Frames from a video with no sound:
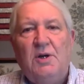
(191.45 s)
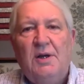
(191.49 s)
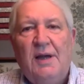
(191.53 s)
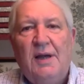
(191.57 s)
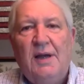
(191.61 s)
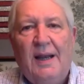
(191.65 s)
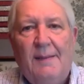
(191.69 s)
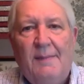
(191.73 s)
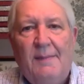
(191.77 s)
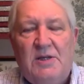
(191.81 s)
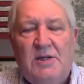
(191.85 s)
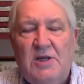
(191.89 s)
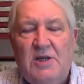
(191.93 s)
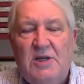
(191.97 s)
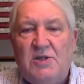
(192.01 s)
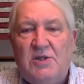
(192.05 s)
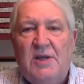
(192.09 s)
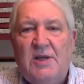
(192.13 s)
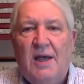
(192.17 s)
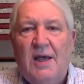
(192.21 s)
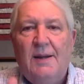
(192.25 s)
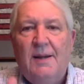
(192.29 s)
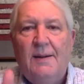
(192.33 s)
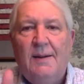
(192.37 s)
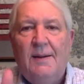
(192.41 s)
And let me just
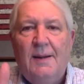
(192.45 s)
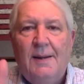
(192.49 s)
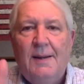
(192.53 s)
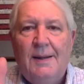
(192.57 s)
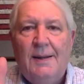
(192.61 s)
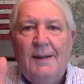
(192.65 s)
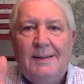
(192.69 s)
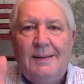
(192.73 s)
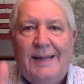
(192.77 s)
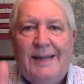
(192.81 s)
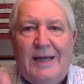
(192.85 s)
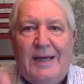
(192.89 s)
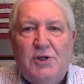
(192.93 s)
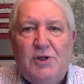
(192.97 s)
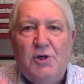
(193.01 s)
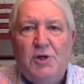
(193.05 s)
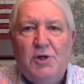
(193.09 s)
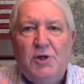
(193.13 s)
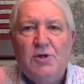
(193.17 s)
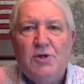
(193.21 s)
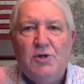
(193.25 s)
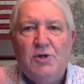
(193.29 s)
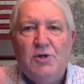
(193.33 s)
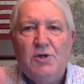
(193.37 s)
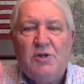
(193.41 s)
say, teachers
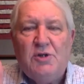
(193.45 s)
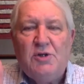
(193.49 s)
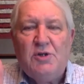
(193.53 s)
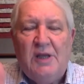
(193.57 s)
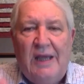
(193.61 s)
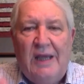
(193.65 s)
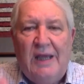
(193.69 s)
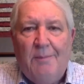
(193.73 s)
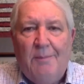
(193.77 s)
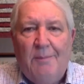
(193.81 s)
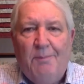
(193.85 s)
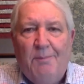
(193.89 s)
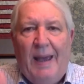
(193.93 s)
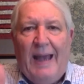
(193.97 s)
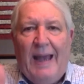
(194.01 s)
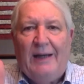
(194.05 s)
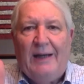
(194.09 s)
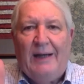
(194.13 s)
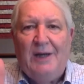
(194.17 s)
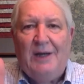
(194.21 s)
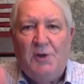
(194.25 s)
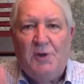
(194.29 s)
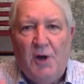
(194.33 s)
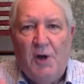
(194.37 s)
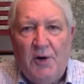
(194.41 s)

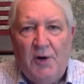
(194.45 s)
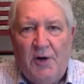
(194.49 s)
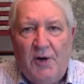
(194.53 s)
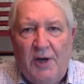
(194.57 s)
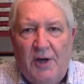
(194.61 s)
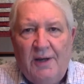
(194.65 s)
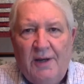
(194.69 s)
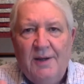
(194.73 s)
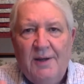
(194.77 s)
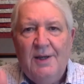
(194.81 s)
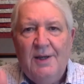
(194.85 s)
impact eternity.